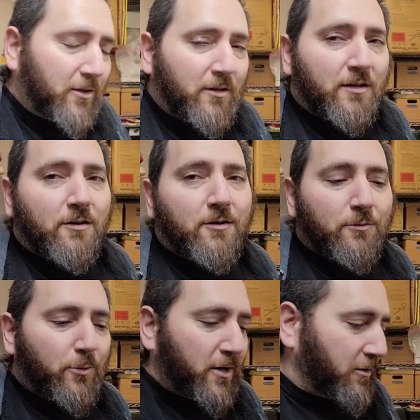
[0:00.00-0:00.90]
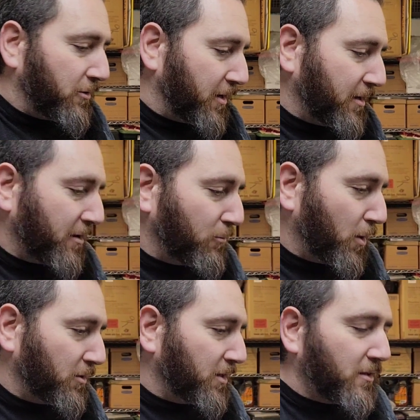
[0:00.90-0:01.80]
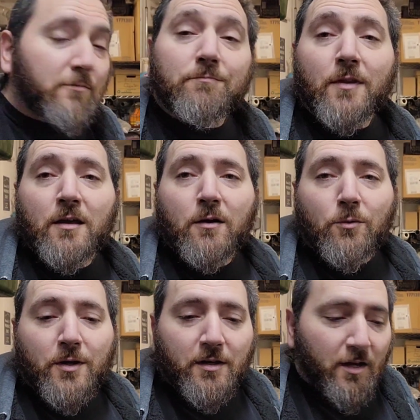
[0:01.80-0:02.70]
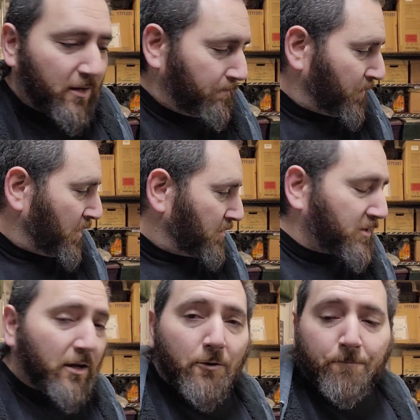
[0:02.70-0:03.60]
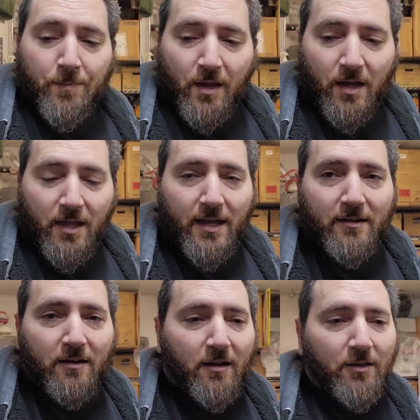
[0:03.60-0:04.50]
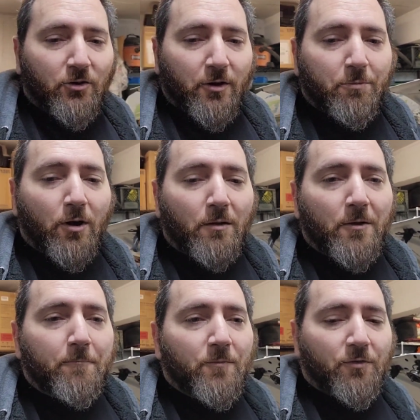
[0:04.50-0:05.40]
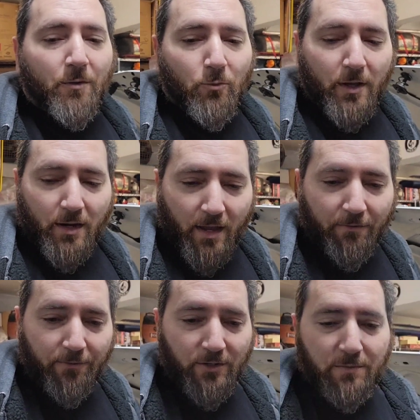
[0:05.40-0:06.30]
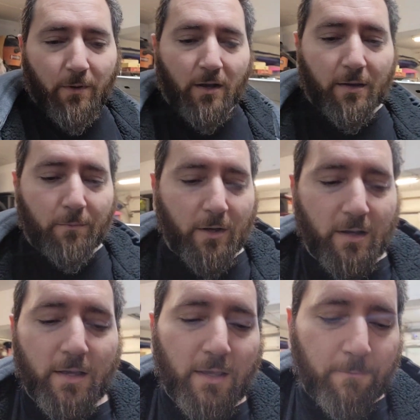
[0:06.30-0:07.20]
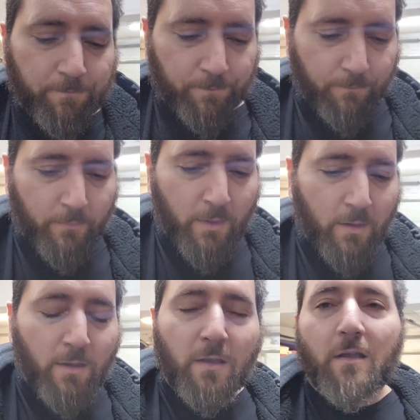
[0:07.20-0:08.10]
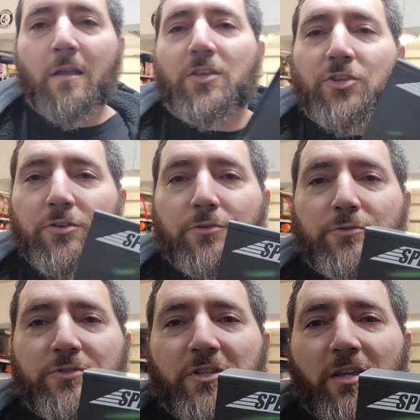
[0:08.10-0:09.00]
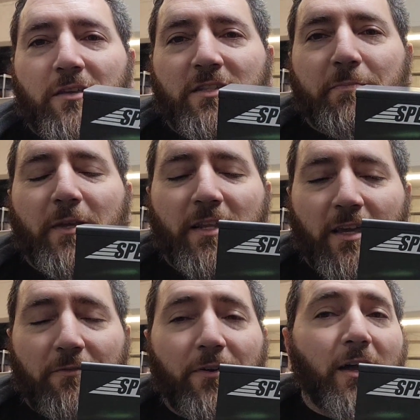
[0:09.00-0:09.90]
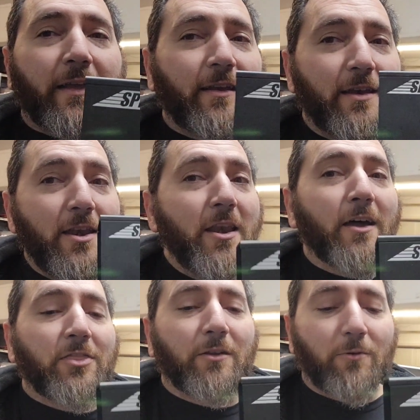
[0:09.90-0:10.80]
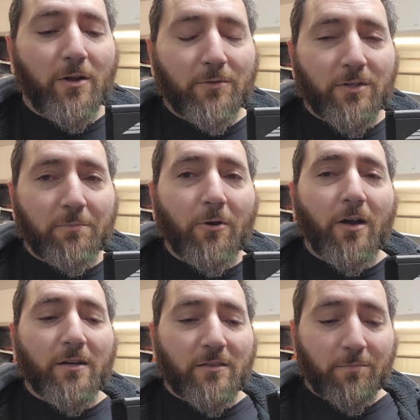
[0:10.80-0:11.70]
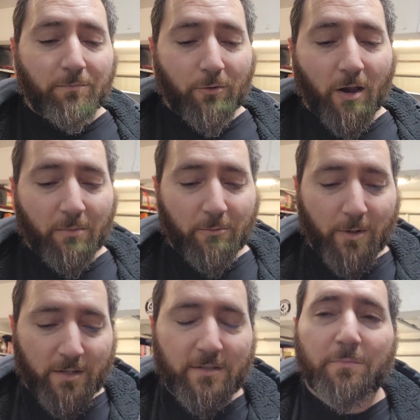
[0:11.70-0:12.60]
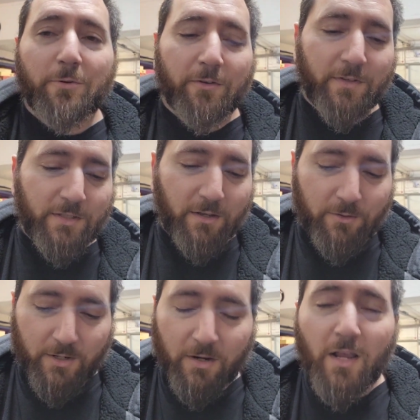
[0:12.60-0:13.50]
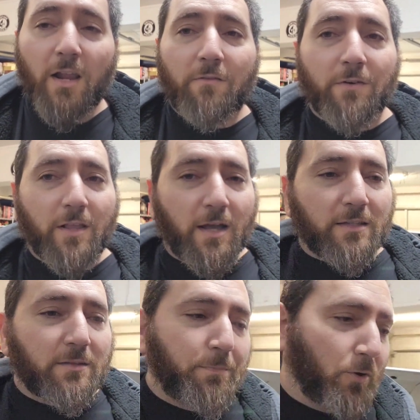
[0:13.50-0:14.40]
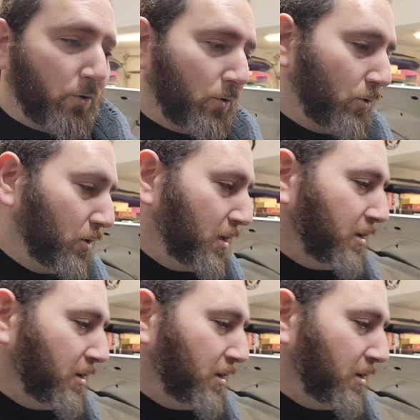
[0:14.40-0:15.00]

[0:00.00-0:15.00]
A lot of hard work and grinding and welding and whatnot. So I had an ongoing problem from when I first bought my used Speedyefi. Nothing wrong with their product. The problem was the previous owner forgot to pull